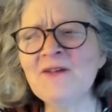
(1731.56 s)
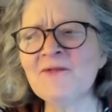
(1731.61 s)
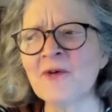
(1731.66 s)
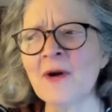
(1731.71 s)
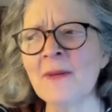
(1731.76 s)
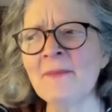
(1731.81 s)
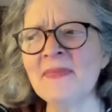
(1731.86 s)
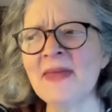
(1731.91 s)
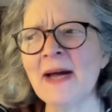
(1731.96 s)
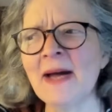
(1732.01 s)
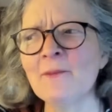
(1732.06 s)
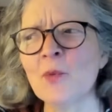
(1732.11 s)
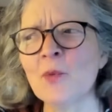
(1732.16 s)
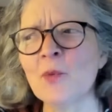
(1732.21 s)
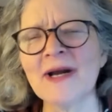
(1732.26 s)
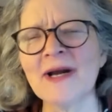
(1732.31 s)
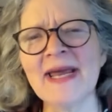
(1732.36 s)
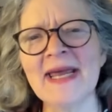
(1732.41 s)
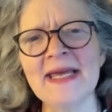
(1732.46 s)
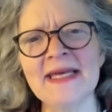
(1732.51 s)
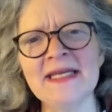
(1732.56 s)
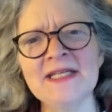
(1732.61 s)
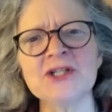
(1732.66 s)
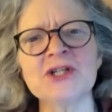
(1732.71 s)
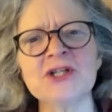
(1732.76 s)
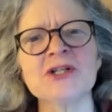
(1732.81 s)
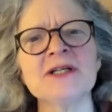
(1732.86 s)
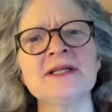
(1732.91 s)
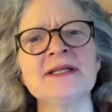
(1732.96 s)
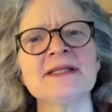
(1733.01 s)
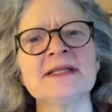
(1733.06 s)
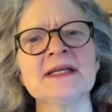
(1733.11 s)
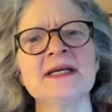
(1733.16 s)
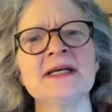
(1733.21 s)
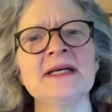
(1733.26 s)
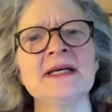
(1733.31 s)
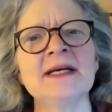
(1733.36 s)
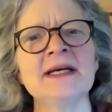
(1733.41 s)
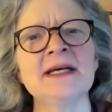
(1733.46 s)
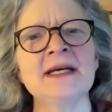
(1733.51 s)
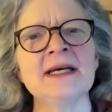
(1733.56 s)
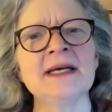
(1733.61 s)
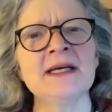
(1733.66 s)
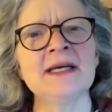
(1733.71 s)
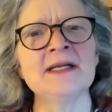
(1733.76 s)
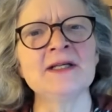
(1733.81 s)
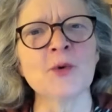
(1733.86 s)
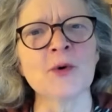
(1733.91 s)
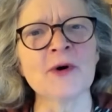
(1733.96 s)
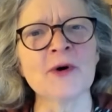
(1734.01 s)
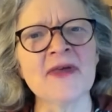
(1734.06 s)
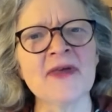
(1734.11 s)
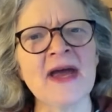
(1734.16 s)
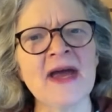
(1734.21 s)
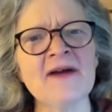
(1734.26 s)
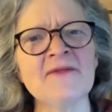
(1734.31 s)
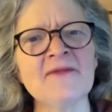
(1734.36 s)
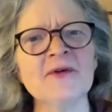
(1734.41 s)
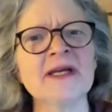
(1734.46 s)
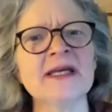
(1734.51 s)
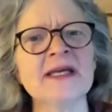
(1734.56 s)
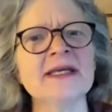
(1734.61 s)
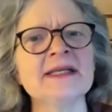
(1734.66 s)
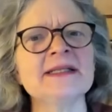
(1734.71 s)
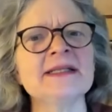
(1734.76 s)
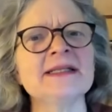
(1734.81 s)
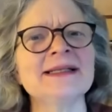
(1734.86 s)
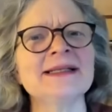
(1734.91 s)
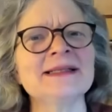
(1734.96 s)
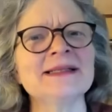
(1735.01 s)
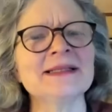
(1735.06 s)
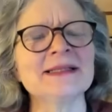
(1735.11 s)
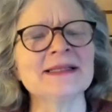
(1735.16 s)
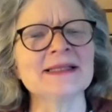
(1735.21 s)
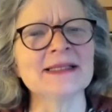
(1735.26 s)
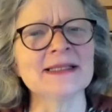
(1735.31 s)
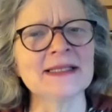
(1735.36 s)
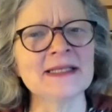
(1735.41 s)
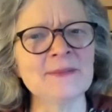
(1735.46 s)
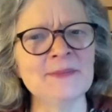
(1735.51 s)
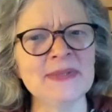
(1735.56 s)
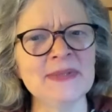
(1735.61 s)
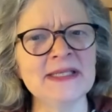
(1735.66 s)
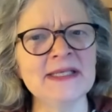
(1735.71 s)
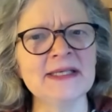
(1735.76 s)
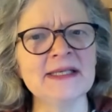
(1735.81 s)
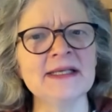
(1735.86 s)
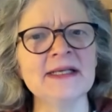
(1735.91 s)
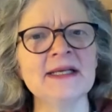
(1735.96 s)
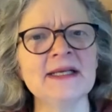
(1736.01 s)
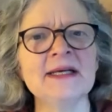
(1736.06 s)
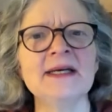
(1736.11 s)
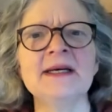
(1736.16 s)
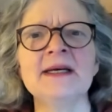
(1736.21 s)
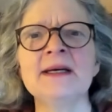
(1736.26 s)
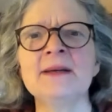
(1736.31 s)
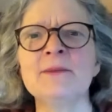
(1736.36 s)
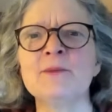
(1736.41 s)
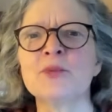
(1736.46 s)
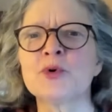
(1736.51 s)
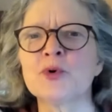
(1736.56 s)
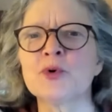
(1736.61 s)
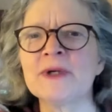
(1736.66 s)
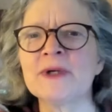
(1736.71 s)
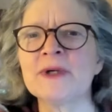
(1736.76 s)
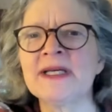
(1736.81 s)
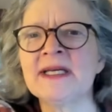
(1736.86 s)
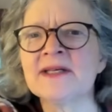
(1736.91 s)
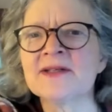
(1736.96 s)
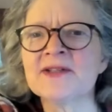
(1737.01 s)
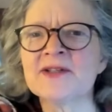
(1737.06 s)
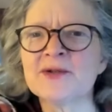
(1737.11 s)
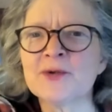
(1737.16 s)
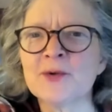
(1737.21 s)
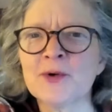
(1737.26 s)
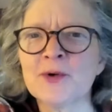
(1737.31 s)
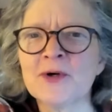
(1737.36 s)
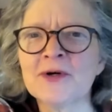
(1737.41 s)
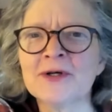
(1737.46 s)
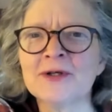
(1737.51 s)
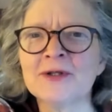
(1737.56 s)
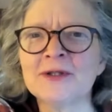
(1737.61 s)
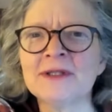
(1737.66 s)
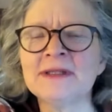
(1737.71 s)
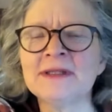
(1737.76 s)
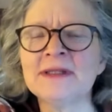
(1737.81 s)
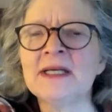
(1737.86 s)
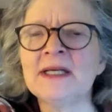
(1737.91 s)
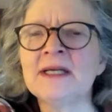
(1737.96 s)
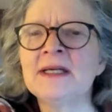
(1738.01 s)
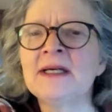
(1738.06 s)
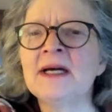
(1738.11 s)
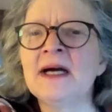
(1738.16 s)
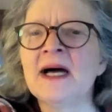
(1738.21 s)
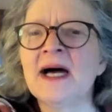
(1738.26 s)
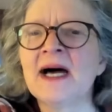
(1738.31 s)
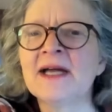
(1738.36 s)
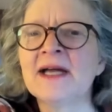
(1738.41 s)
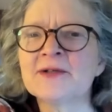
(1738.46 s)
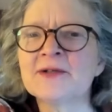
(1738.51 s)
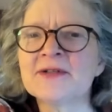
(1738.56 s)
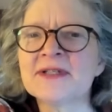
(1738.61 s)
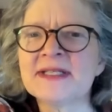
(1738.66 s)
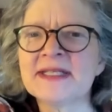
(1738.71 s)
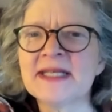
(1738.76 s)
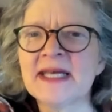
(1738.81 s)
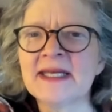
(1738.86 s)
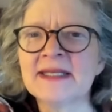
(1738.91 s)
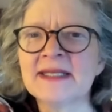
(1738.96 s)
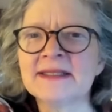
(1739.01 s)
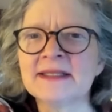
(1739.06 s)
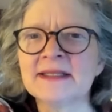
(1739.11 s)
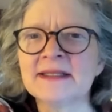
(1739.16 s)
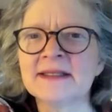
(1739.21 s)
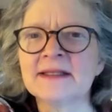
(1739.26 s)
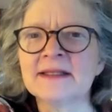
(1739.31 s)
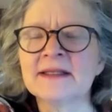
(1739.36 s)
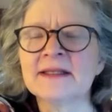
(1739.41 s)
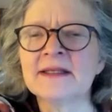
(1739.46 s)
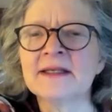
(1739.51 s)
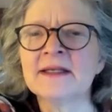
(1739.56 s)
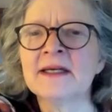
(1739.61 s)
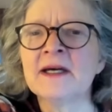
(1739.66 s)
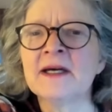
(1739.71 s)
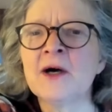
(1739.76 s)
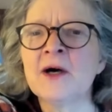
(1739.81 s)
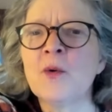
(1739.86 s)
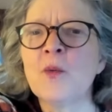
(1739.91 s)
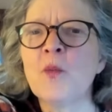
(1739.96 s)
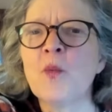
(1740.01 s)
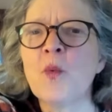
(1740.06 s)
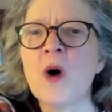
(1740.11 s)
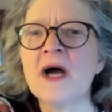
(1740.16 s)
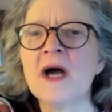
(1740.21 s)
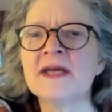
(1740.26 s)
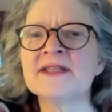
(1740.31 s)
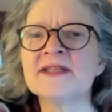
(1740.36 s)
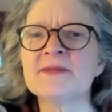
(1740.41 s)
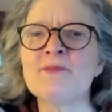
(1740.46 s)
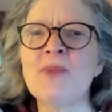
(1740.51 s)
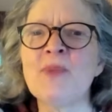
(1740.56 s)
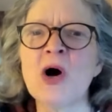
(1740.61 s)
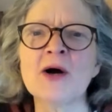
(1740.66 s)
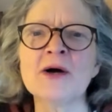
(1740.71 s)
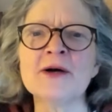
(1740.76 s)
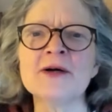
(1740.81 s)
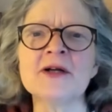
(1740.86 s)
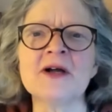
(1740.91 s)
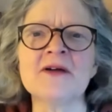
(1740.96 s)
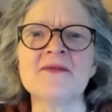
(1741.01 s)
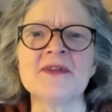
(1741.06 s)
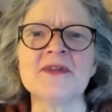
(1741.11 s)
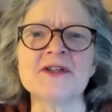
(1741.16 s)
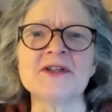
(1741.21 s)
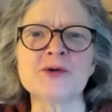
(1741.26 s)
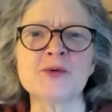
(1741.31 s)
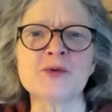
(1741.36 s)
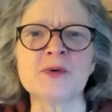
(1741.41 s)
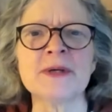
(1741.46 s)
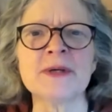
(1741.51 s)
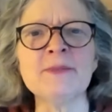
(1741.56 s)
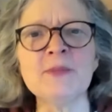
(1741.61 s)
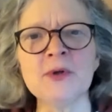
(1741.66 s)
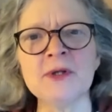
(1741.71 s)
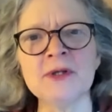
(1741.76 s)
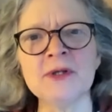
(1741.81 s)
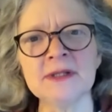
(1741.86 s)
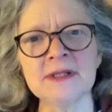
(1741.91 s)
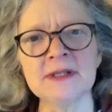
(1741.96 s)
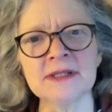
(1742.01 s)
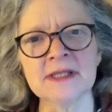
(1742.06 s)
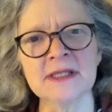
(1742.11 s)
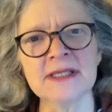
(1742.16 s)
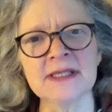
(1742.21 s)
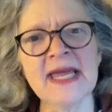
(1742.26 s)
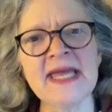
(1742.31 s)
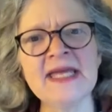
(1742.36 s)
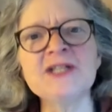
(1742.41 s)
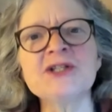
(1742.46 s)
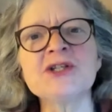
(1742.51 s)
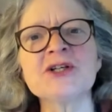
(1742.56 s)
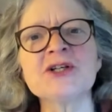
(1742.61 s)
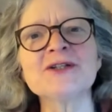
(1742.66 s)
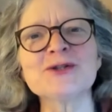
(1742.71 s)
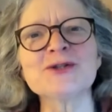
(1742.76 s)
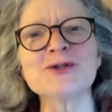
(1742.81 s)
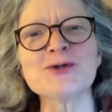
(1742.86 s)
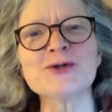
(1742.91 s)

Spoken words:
from that more ancient North African, Libyan, prehistorical understanding, was part of the ancient